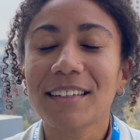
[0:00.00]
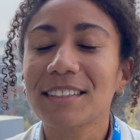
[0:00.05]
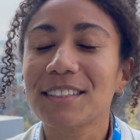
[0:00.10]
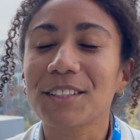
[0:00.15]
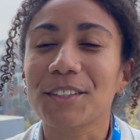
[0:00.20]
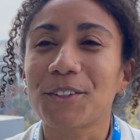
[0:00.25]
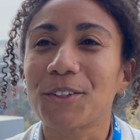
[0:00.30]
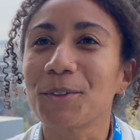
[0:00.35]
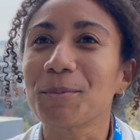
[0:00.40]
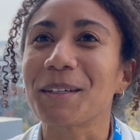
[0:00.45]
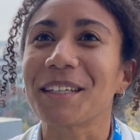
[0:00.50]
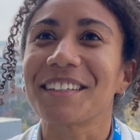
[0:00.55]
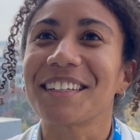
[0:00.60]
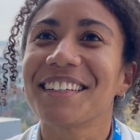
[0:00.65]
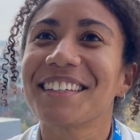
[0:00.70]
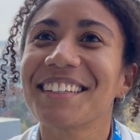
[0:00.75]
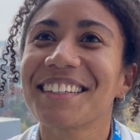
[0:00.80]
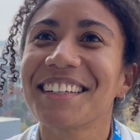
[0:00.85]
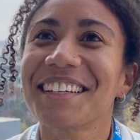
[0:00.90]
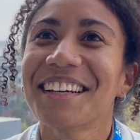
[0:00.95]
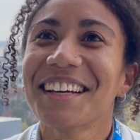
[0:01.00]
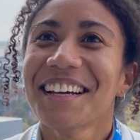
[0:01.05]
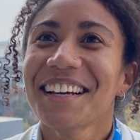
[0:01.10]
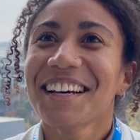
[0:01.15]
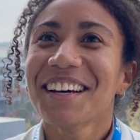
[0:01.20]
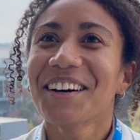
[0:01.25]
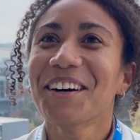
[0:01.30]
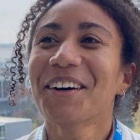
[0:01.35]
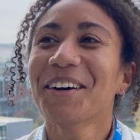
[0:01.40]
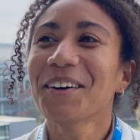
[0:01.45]
human,
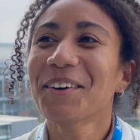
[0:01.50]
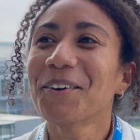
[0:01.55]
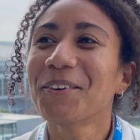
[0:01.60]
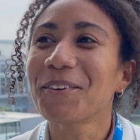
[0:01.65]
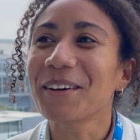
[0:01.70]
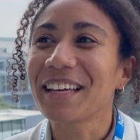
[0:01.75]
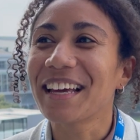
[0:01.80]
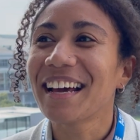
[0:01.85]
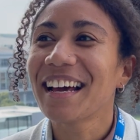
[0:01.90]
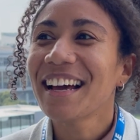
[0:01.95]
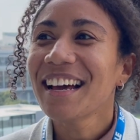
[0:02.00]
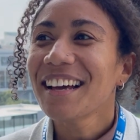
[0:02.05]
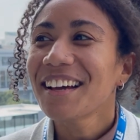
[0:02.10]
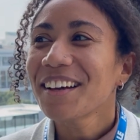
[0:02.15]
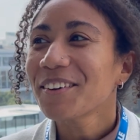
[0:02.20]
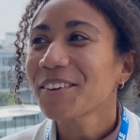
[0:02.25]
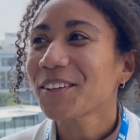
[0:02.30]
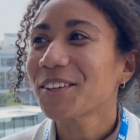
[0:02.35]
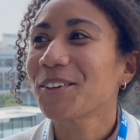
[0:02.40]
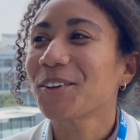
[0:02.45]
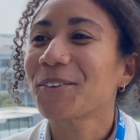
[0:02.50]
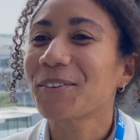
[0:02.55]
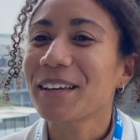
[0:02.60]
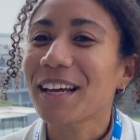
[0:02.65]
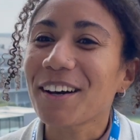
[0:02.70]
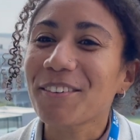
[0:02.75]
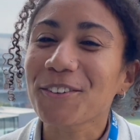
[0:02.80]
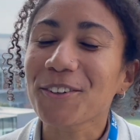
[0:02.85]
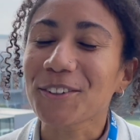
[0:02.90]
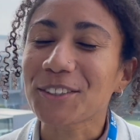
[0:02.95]
we
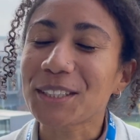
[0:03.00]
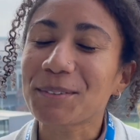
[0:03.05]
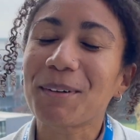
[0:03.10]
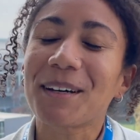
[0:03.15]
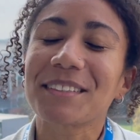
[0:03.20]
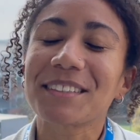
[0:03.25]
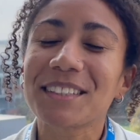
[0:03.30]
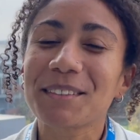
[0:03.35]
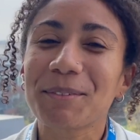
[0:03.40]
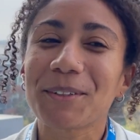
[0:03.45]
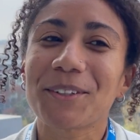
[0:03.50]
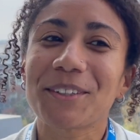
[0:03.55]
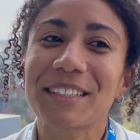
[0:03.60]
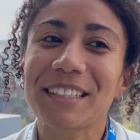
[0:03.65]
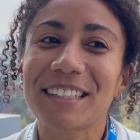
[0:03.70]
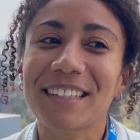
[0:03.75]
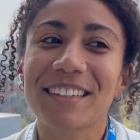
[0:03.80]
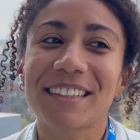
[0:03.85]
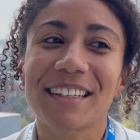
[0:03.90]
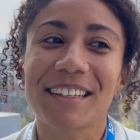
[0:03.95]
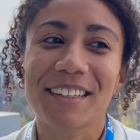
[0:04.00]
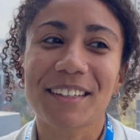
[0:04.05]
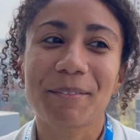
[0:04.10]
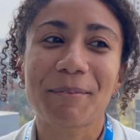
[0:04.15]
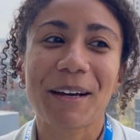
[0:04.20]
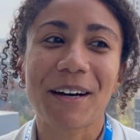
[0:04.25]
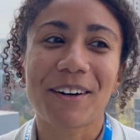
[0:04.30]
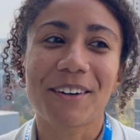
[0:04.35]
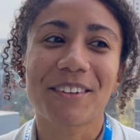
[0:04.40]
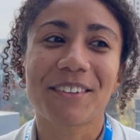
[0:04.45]
have a responsibility to think
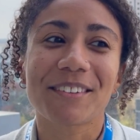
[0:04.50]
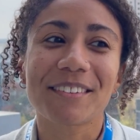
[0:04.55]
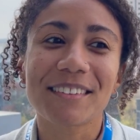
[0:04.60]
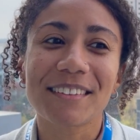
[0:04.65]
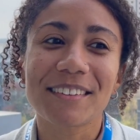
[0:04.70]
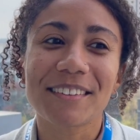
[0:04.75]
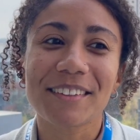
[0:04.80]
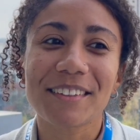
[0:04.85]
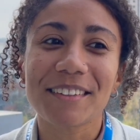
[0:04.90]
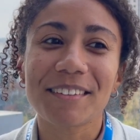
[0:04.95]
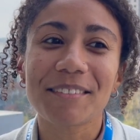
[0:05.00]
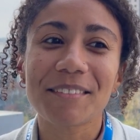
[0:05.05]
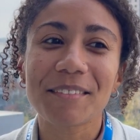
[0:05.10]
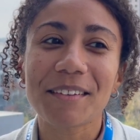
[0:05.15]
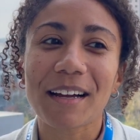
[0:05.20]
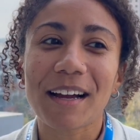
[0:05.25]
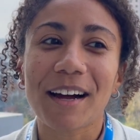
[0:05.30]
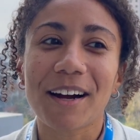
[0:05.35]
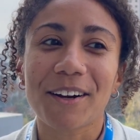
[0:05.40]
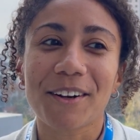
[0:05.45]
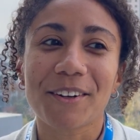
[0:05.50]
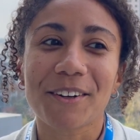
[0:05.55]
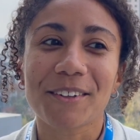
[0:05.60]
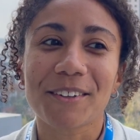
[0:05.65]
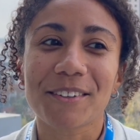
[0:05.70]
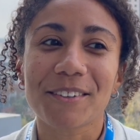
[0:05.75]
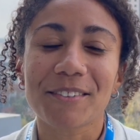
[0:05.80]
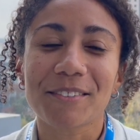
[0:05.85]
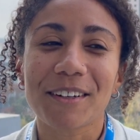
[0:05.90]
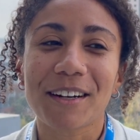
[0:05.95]
about
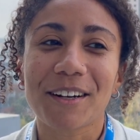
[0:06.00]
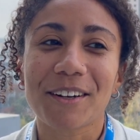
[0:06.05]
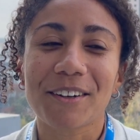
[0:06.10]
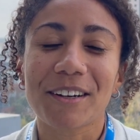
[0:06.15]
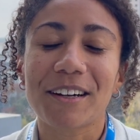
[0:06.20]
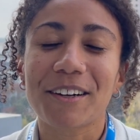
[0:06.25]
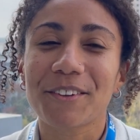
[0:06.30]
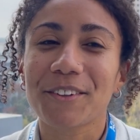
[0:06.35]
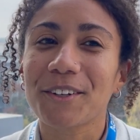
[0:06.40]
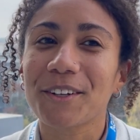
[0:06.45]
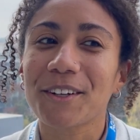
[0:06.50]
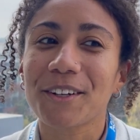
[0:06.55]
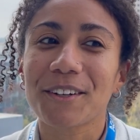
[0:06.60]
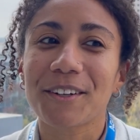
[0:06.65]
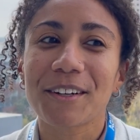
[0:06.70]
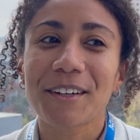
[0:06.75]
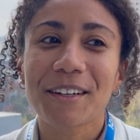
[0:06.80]
our other